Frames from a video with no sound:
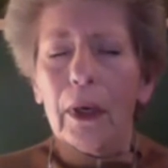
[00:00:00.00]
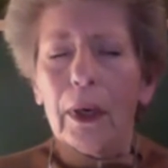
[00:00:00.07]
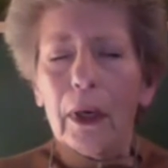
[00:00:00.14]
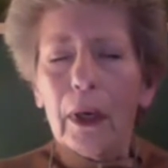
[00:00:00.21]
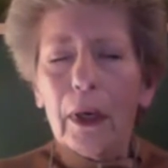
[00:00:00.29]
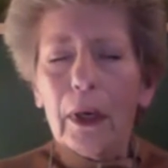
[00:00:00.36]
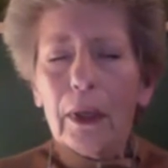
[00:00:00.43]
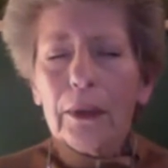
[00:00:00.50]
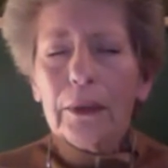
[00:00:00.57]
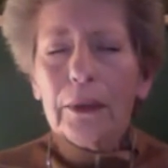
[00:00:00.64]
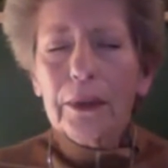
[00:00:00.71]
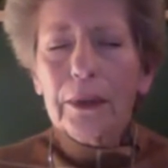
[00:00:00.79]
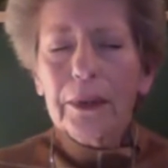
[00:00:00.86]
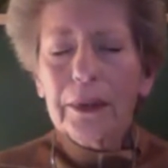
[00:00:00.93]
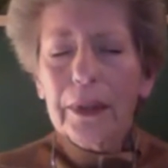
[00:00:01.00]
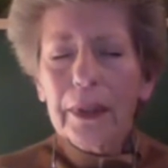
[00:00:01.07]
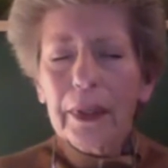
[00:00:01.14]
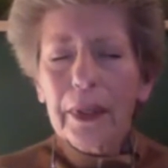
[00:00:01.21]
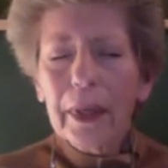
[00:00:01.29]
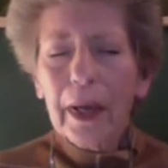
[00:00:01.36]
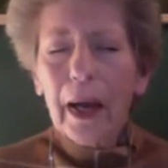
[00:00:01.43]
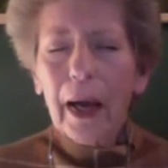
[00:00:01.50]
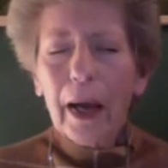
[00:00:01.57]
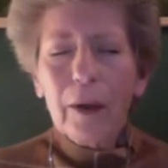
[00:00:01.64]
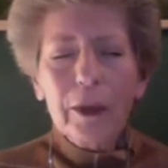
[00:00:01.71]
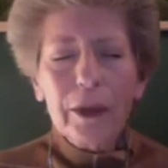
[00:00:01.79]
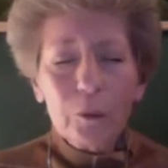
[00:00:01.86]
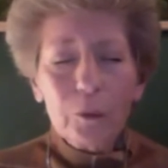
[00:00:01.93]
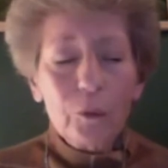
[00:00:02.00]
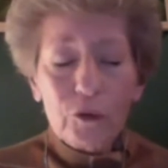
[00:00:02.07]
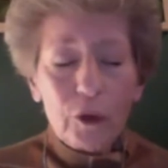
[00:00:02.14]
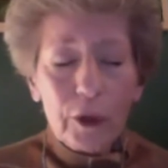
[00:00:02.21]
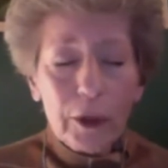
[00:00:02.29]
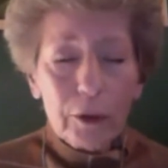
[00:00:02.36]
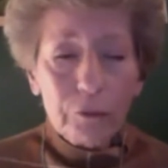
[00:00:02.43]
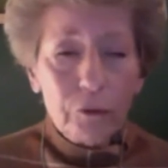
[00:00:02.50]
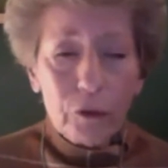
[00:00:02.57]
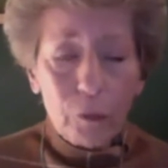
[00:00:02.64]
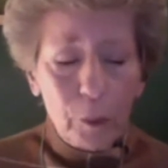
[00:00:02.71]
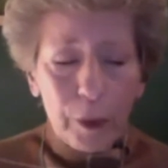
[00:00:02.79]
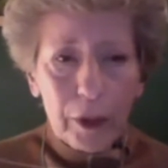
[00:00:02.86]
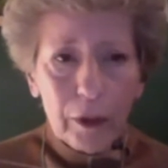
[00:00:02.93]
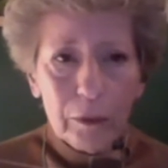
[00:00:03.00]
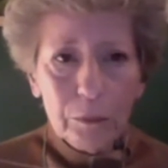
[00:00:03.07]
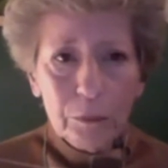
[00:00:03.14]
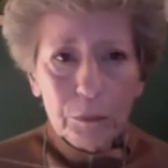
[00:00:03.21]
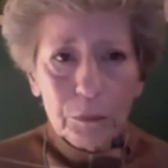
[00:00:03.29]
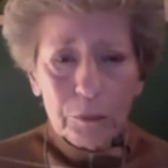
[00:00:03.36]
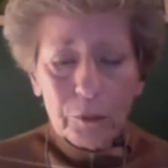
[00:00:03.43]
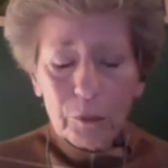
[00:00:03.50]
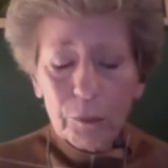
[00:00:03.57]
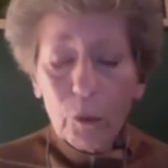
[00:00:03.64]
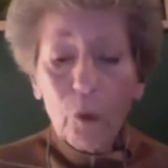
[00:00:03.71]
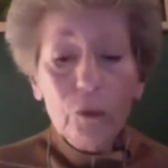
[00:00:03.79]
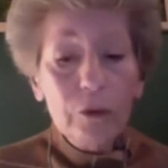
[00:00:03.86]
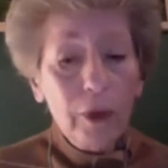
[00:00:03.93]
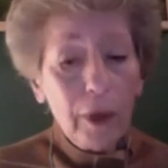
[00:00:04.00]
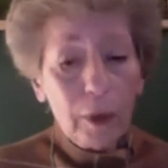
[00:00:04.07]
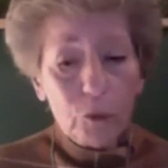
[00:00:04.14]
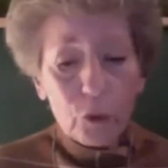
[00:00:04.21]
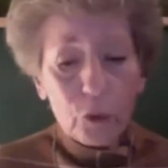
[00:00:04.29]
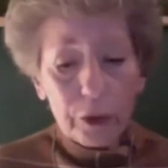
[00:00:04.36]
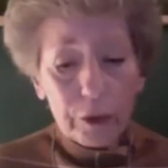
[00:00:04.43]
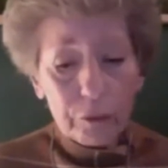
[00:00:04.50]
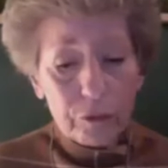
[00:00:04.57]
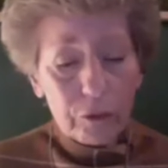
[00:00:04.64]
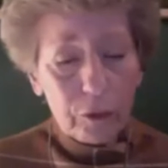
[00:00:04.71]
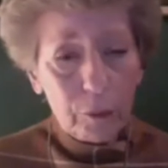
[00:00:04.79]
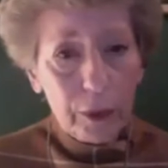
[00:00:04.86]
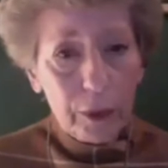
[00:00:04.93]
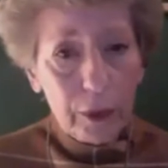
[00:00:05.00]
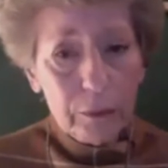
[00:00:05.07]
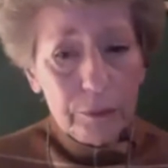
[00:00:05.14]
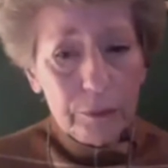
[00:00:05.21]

it was a gift to me. Both times were gifts to me.